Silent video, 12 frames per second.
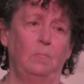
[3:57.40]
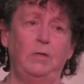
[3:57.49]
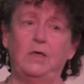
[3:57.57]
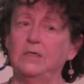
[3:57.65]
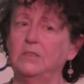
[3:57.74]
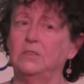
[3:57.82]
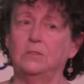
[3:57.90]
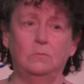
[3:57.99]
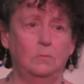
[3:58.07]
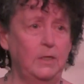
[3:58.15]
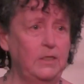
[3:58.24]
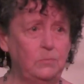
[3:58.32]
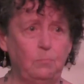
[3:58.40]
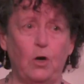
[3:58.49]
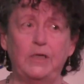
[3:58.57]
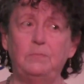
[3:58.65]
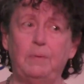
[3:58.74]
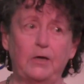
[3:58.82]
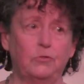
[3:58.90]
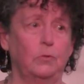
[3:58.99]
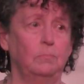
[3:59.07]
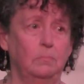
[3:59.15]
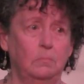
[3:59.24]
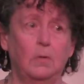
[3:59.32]
Because it's broad
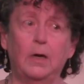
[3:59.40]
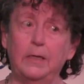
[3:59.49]
spectrum.